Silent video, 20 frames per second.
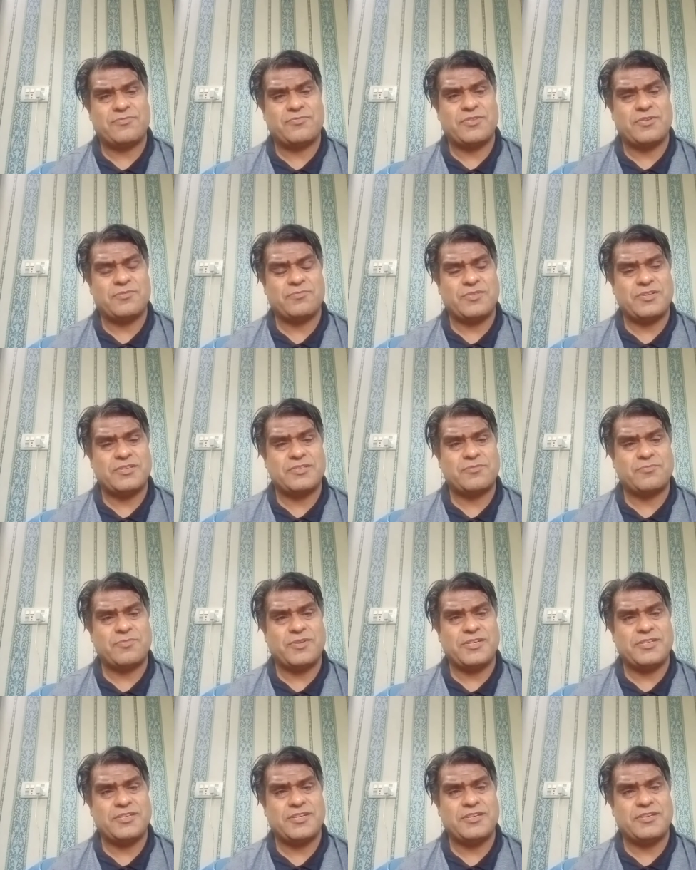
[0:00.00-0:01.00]
from this
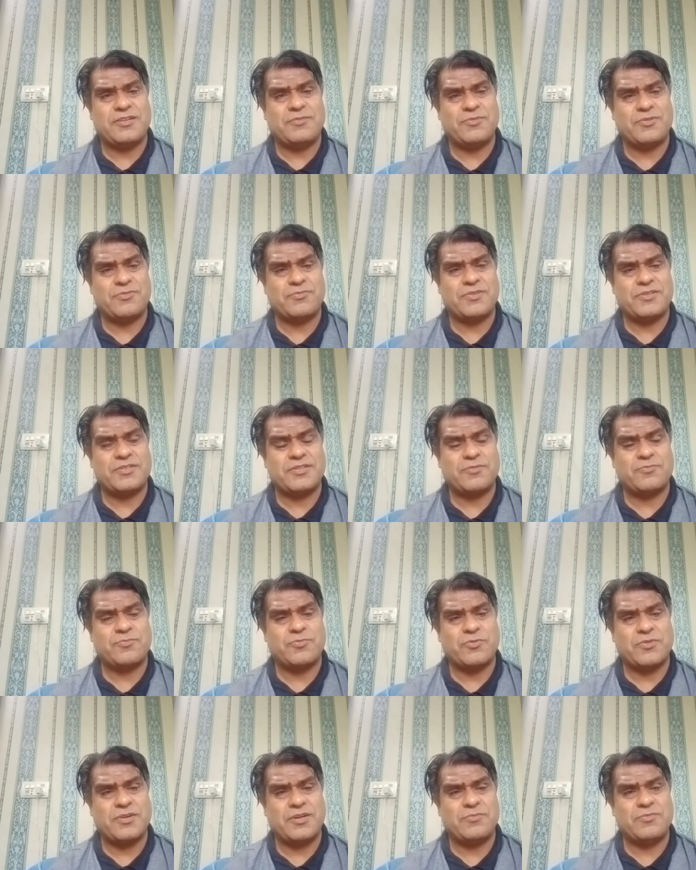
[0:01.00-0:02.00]
Biden immigration
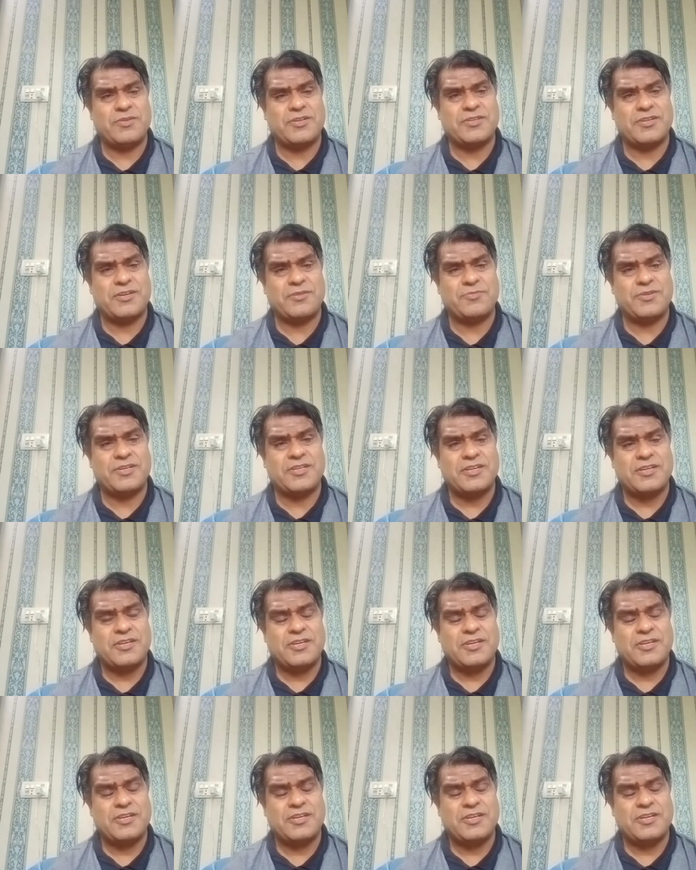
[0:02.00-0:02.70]
program little a bit,